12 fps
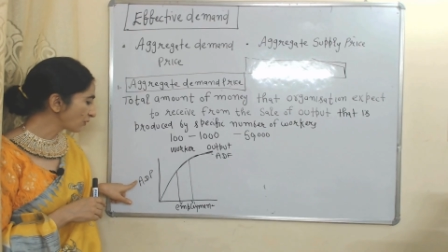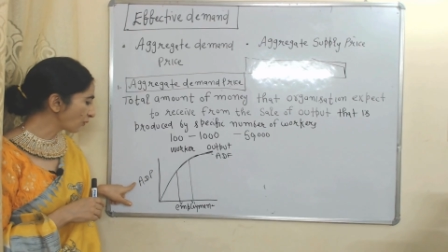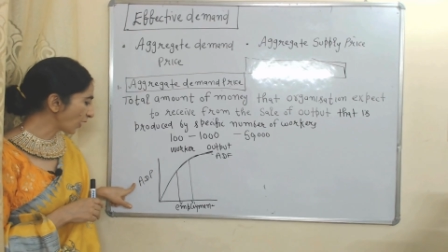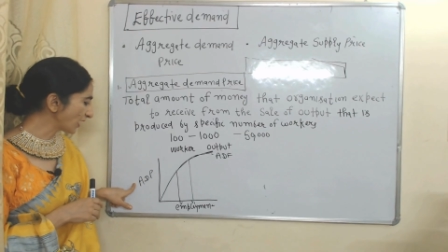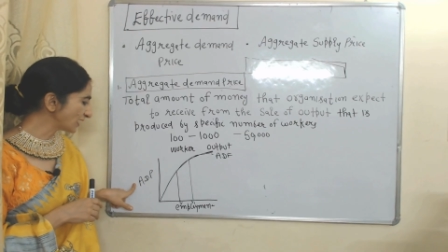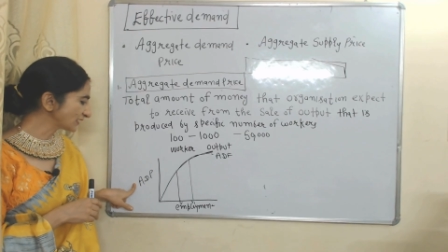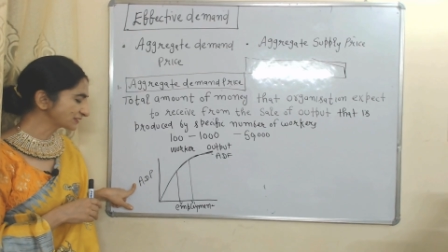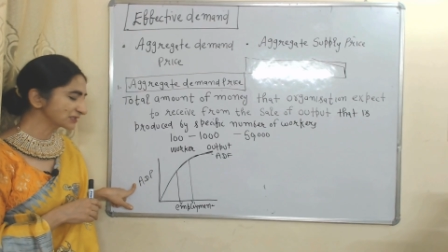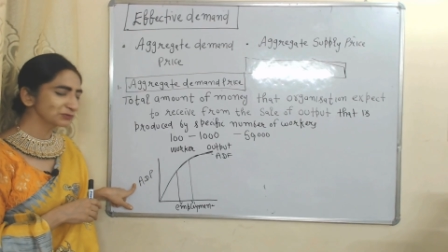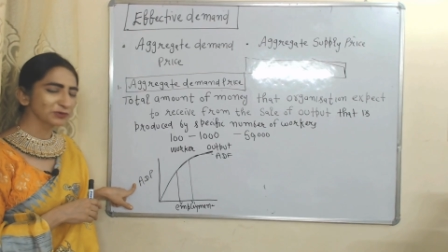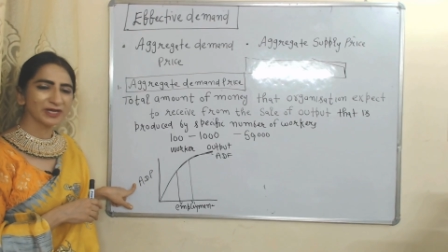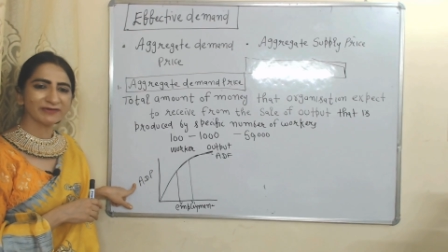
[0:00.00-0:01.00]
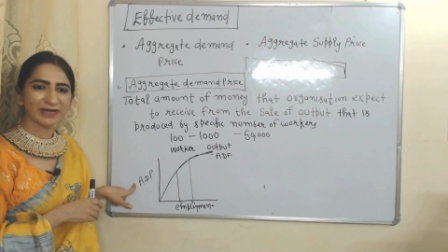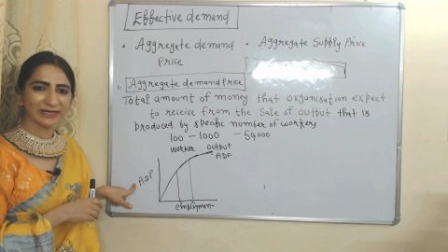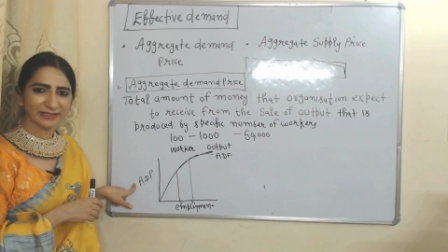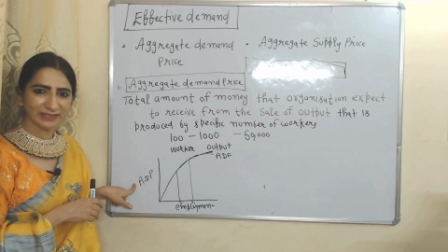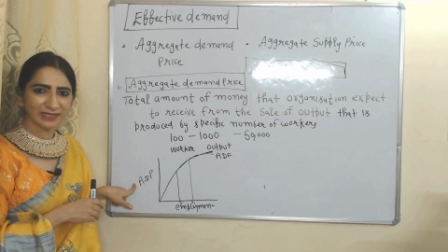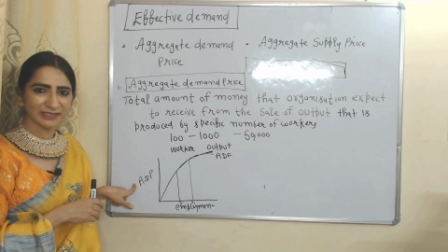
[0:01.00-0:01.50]
y-axis we have
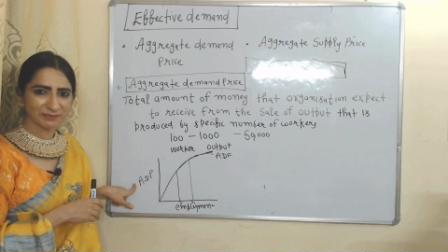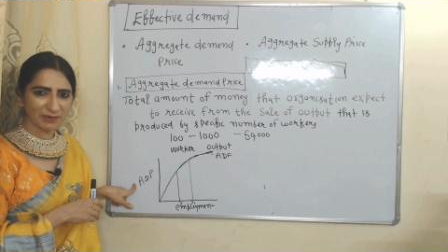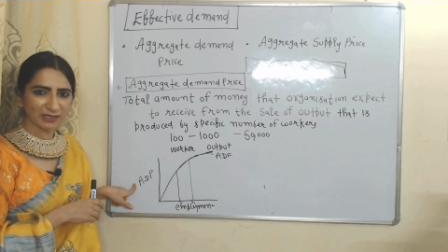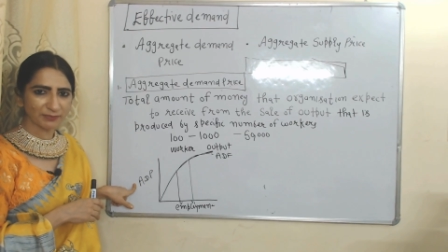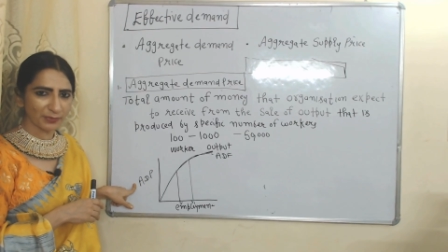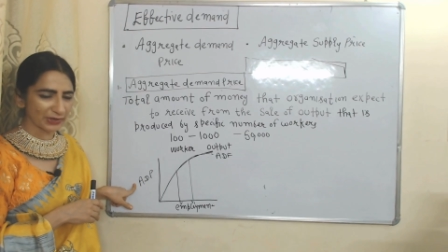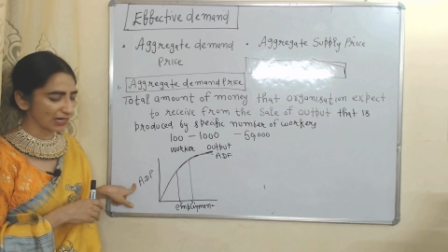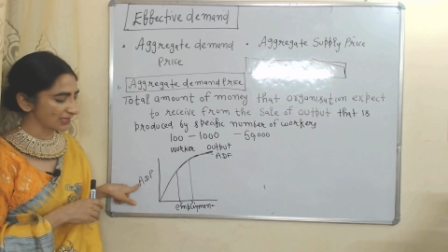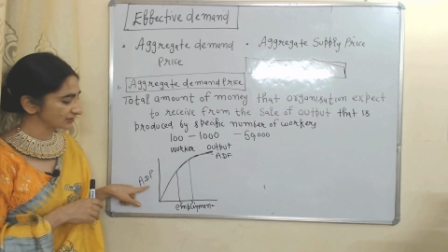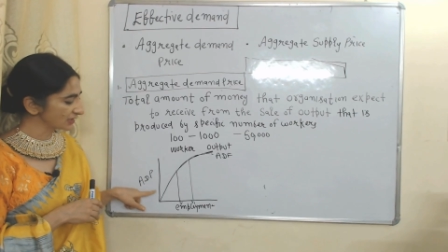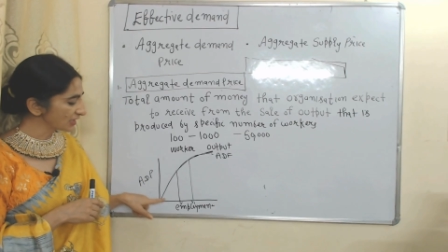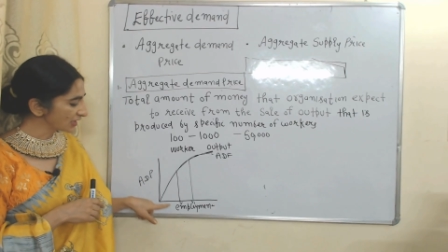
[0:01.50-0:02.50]
aggregate demand price.